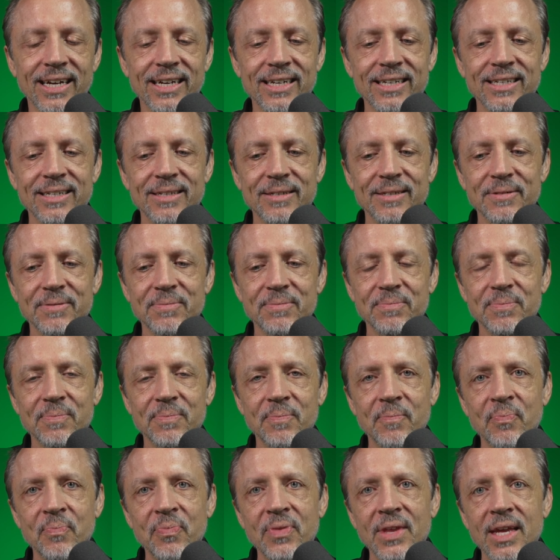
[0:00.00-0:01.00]
Yeah.
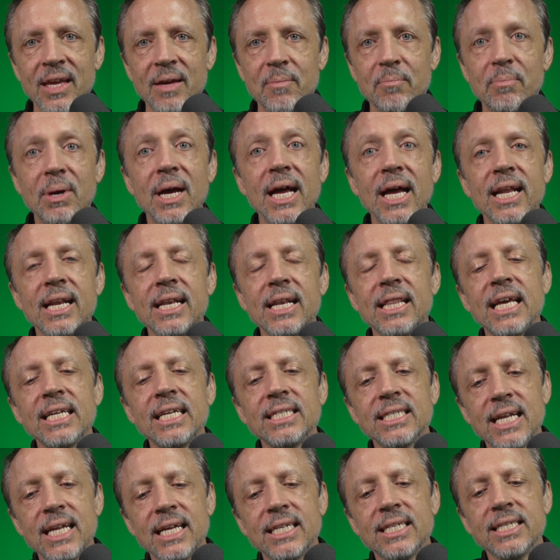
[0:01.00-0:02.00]
But that's
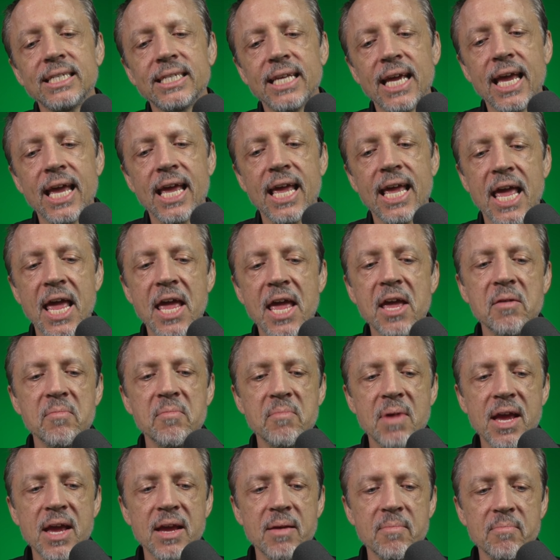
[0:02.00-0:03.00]
not to say, hey, eh,
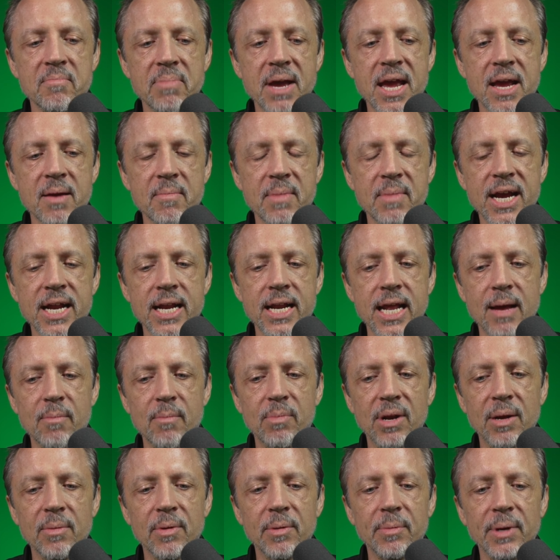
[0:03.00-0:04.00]
make it big in my day,
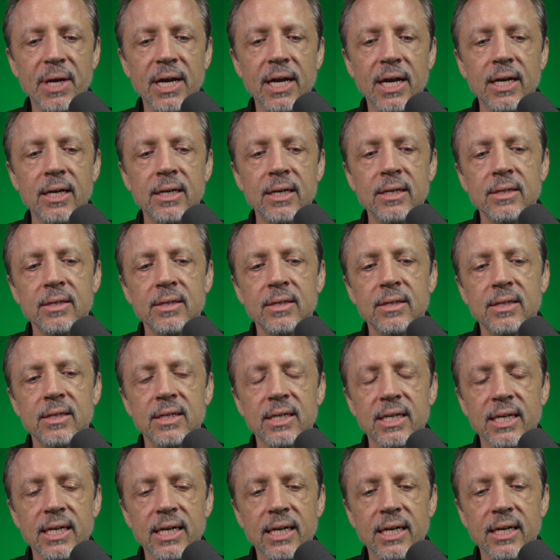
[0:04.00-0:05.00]
blah blah blah.
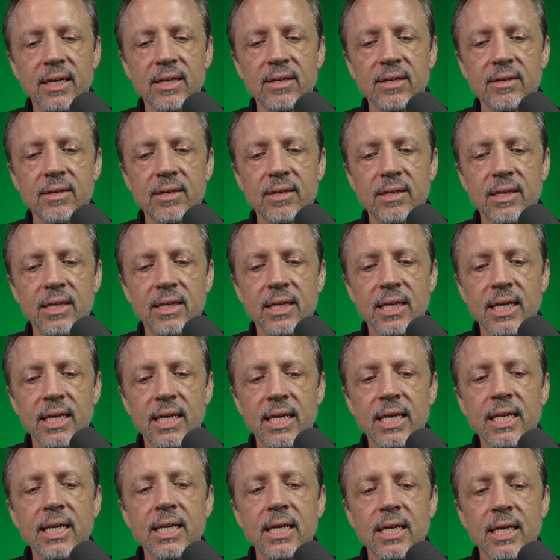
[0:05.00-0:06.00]
Uh,
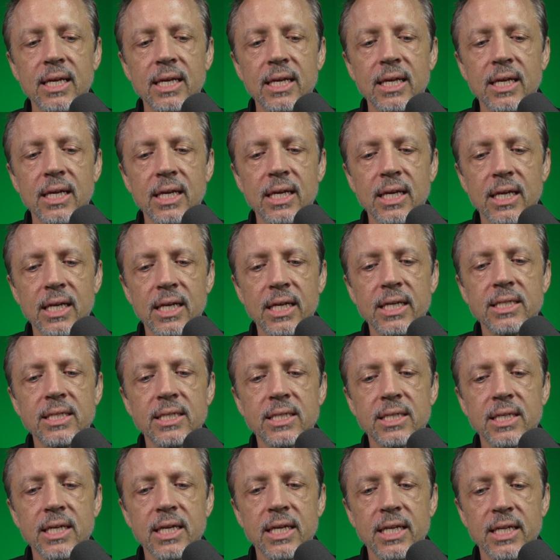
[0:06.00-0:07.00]
it it
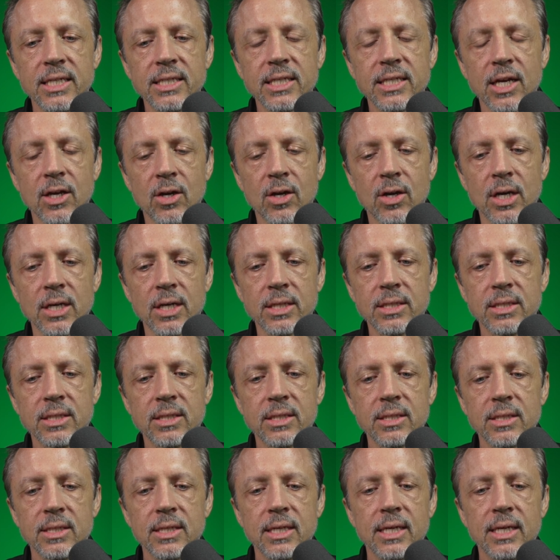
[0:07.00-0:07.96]
is it is a cost.